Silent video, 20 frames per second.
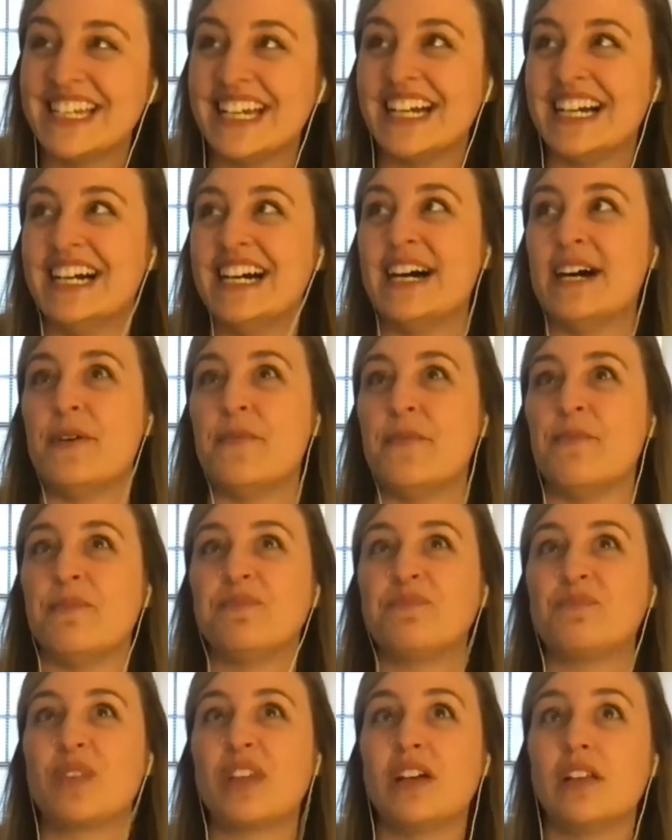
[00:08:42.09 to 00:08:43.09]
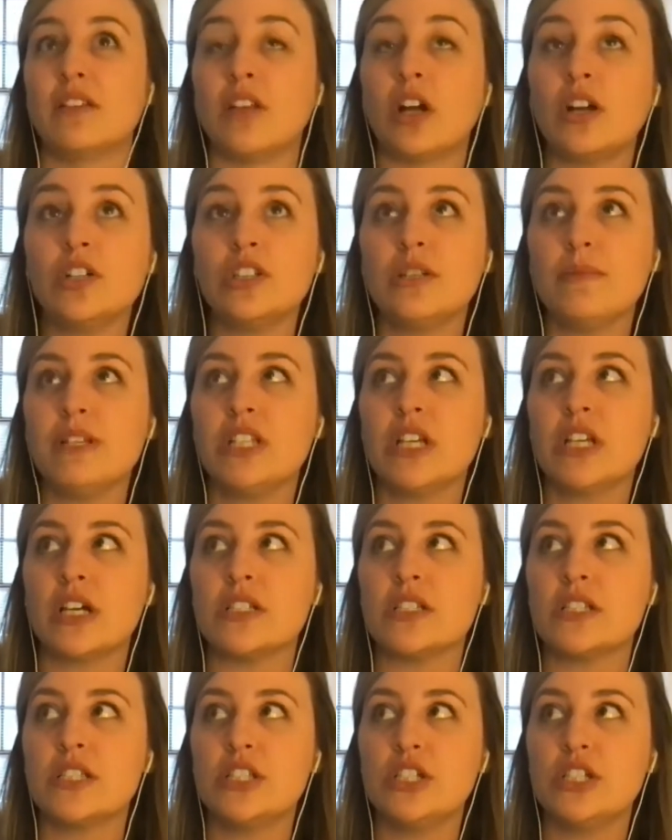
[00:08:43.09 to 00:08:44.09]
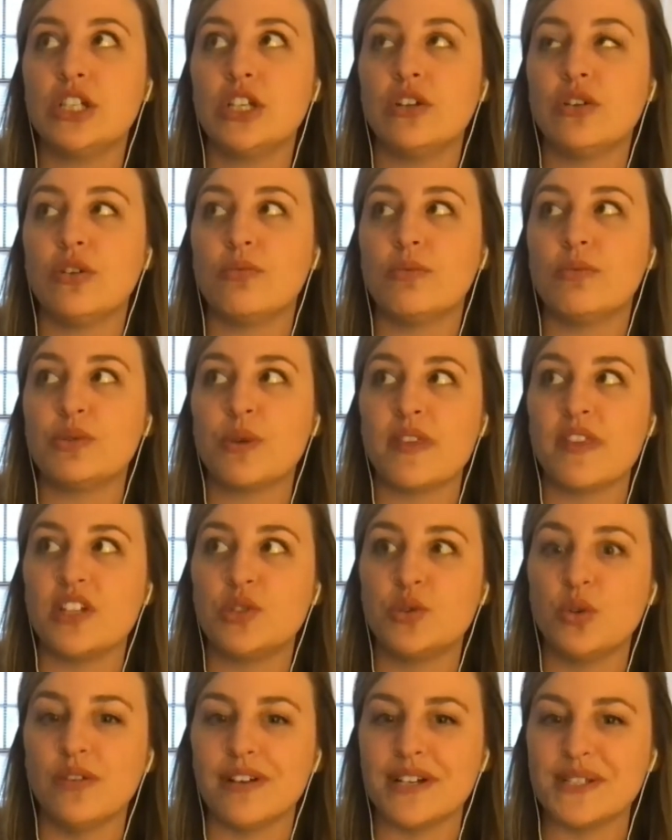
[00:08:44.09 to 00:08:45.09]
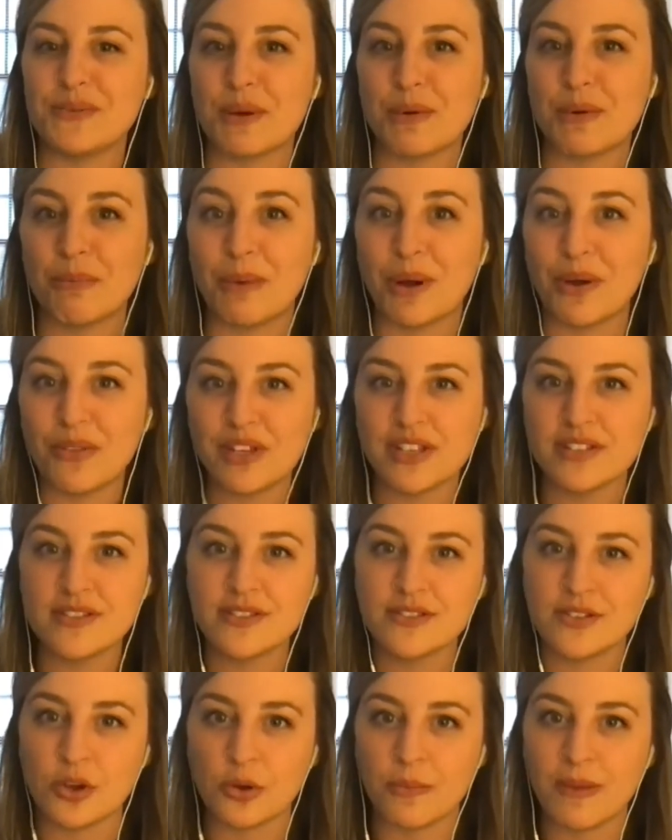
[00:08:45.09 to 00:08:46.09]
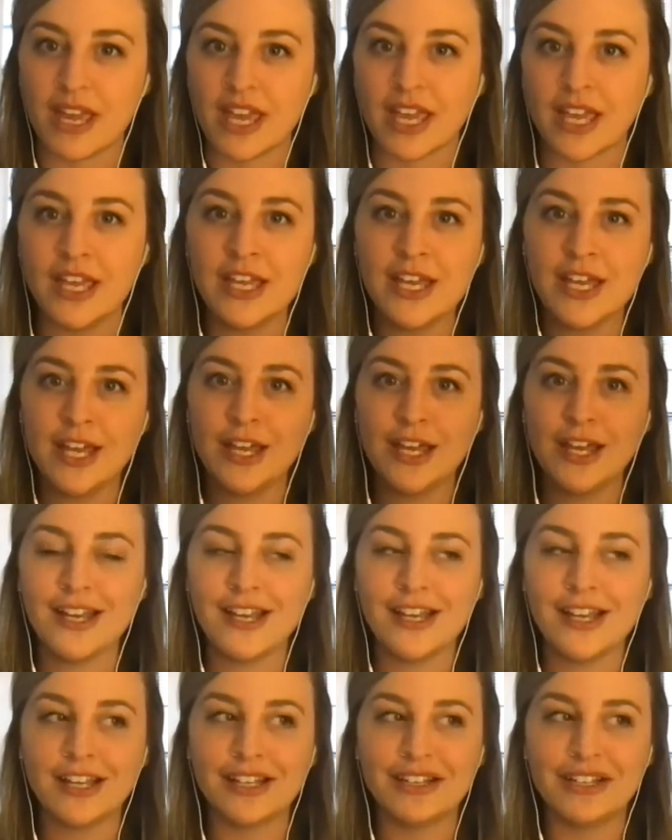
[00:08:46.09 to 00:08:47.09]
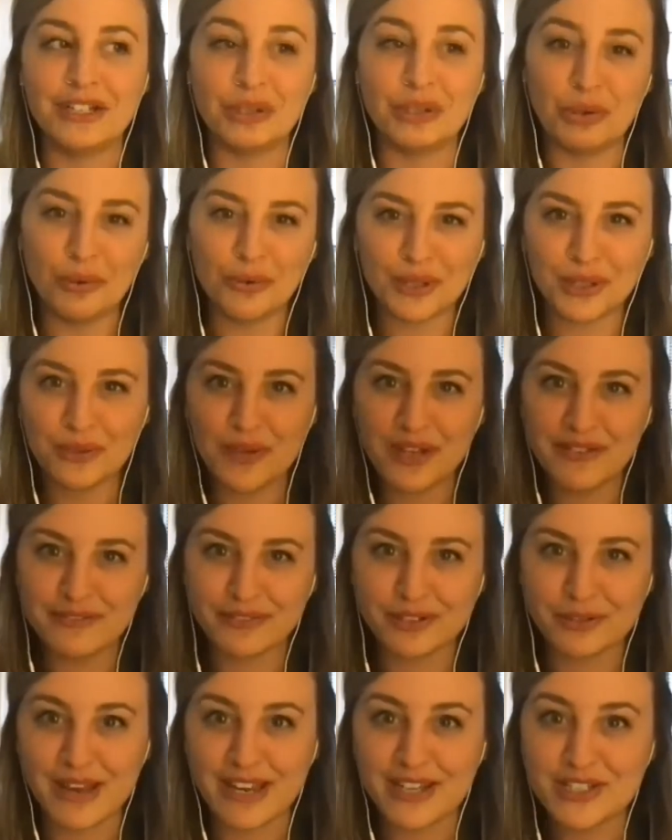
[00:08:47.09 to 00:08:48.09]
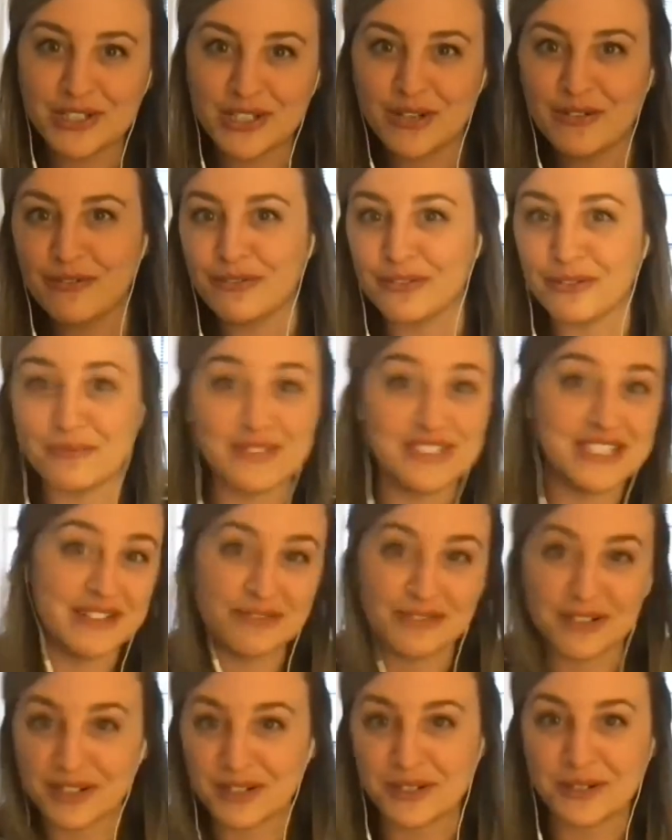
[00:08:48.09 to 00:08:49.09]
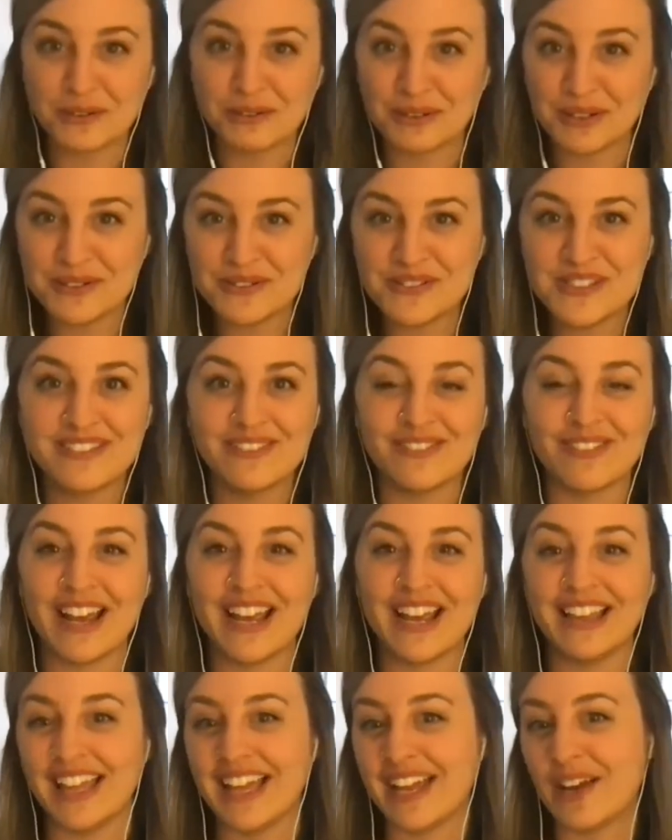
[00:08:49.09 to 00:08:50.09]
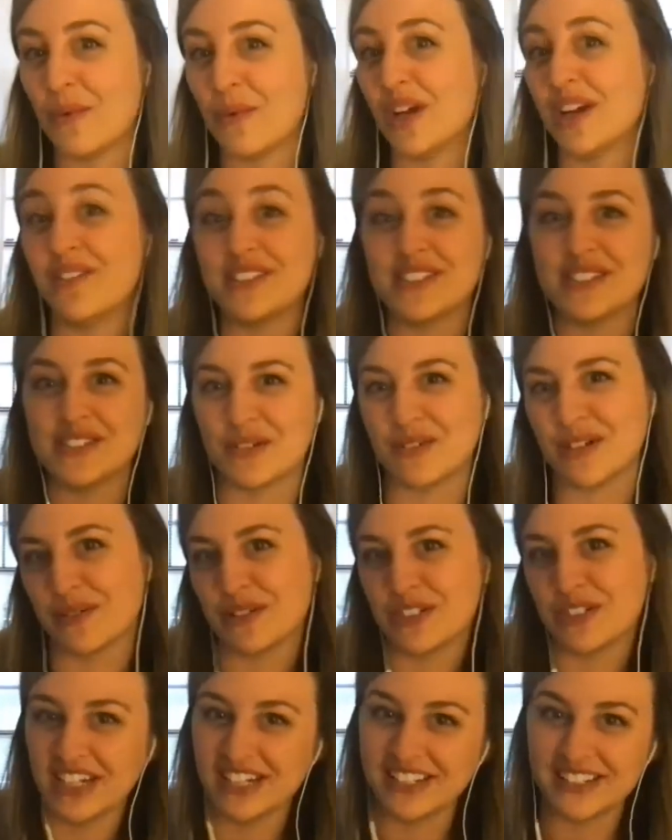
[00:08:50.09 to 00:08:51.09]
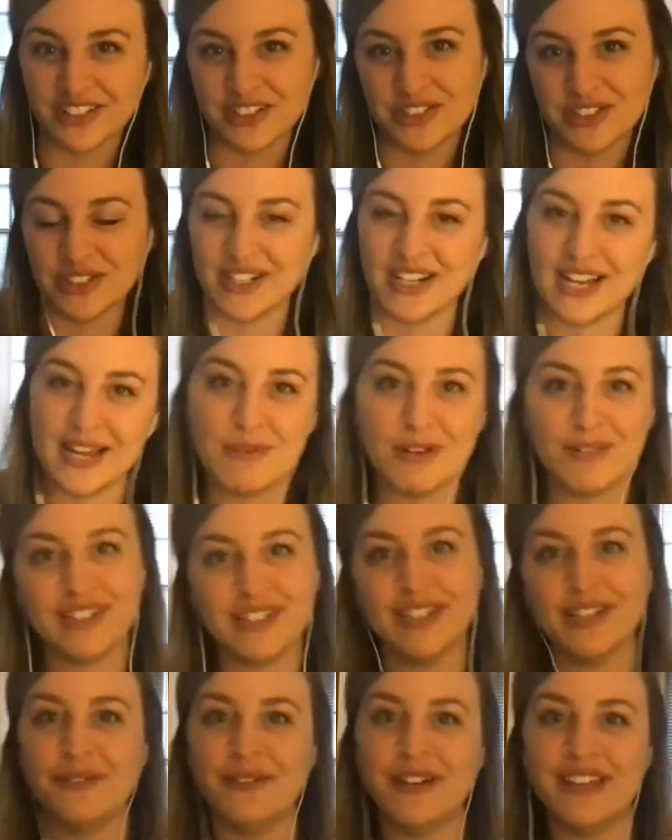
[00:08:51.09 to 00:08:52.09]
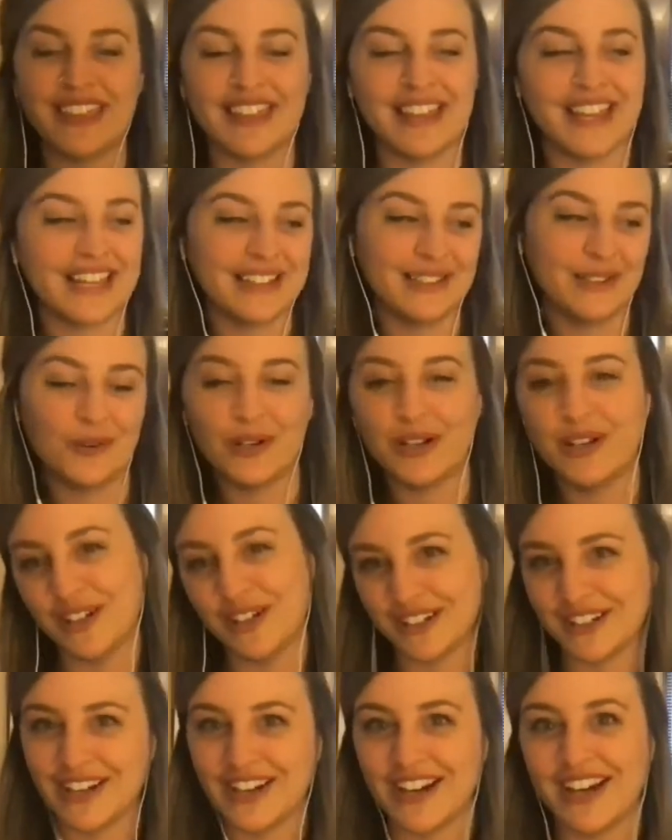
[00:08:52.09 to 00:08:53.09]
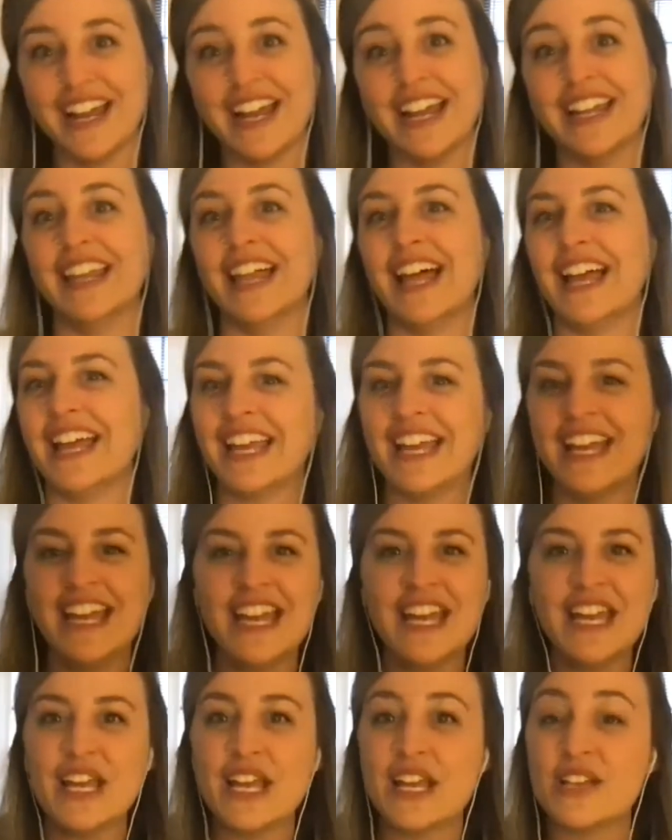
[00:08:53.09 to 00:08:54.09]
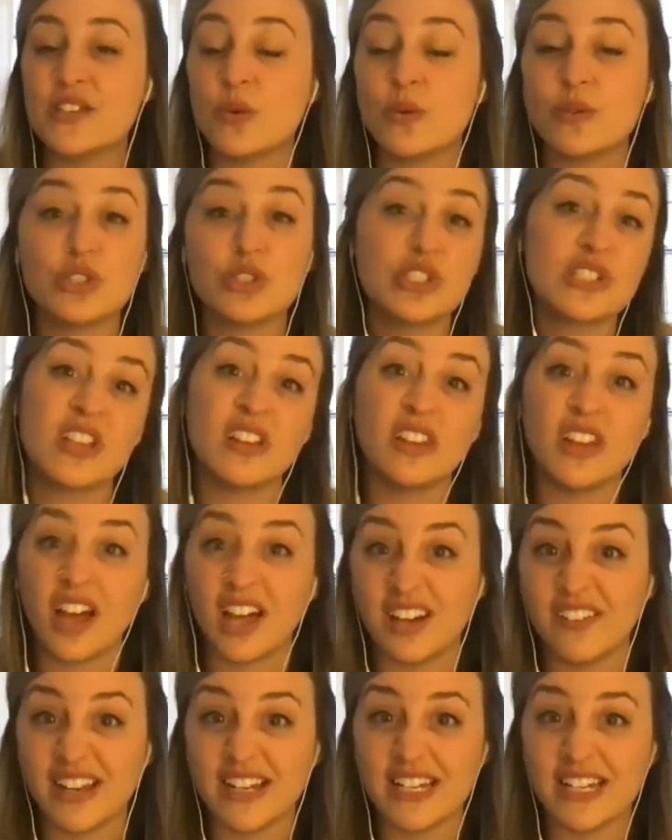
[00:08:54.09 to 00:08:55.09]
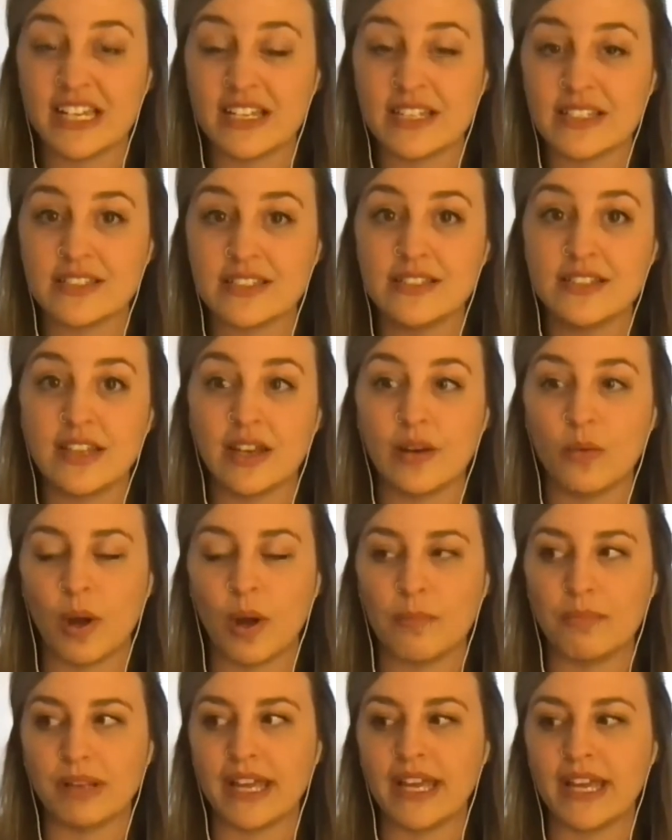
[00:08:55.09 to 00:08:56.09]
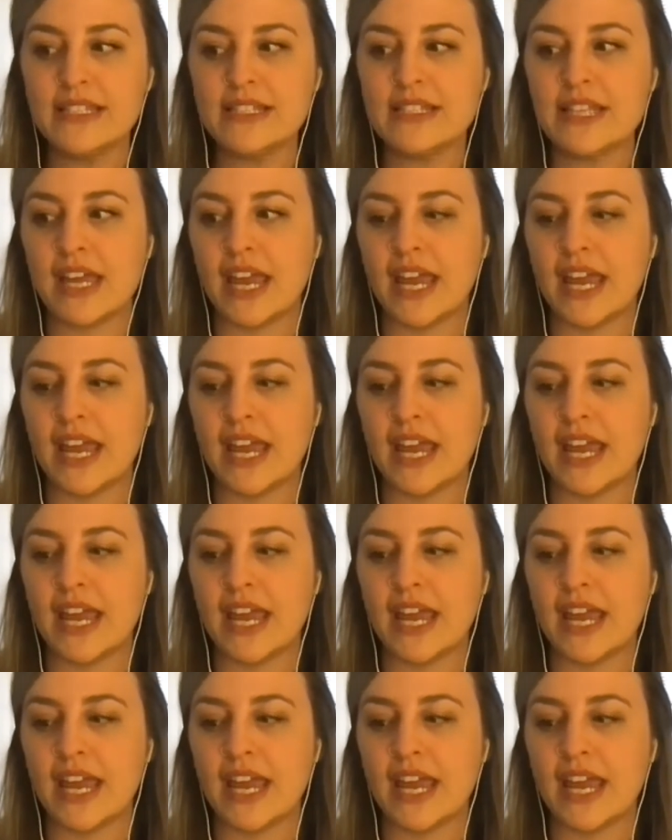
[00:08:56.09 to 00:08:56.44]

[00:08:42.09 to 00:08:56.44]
Um, largely because two, between the two of us, we were both consuming guru information from different gurus, right? Like one of us is over here with Jenna Kutcher and I'm over here with like Lauren Hooker. And like, and so it was just a lot of ideas in one place.